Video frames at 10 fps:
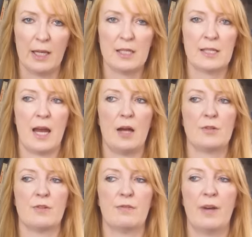it's the
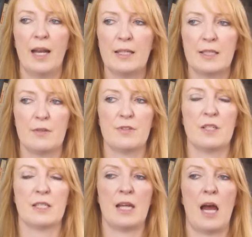house of relatives,
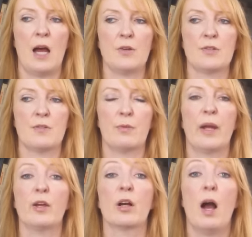it's the house of where you're